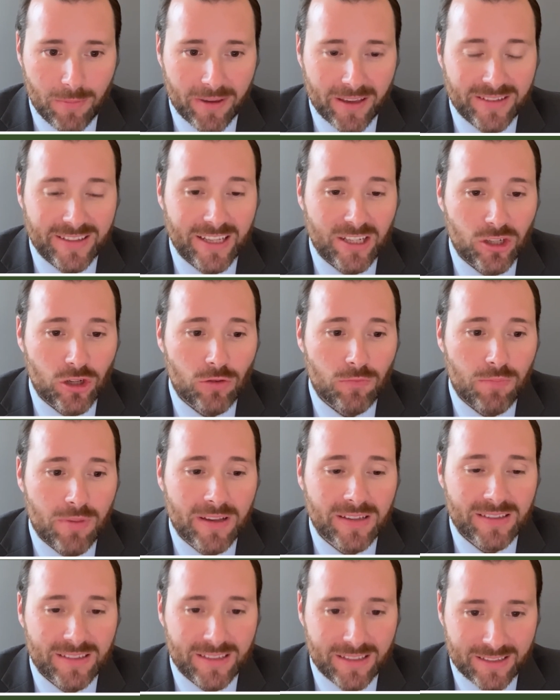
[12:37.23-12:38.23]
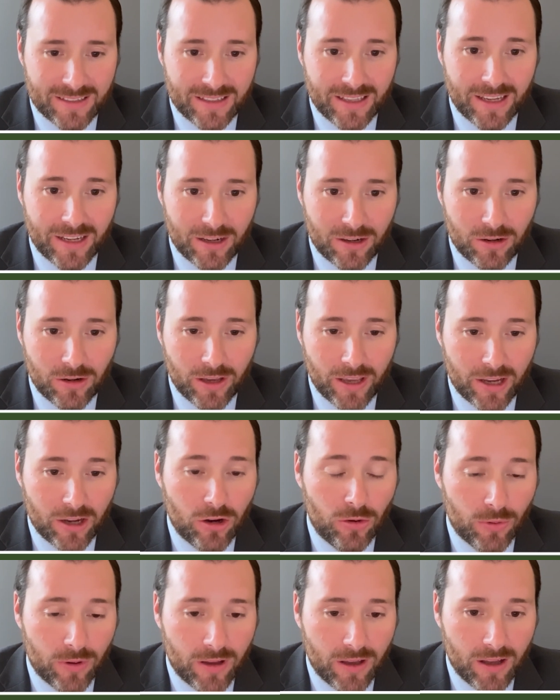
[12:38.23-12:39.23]
Because they do business in
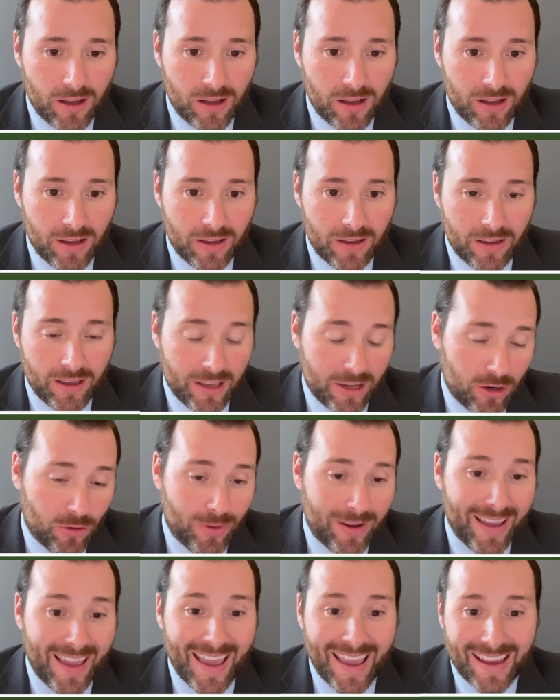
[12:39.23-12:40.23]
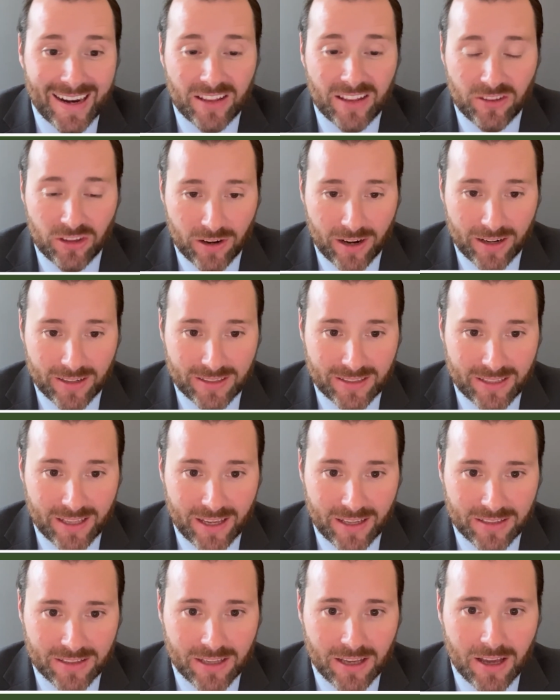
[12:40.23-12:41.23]
Korea and in the United
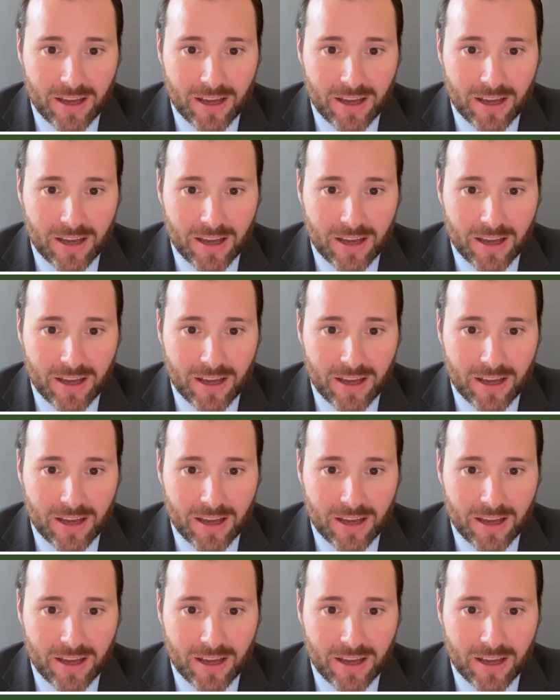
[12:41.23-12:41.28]
States.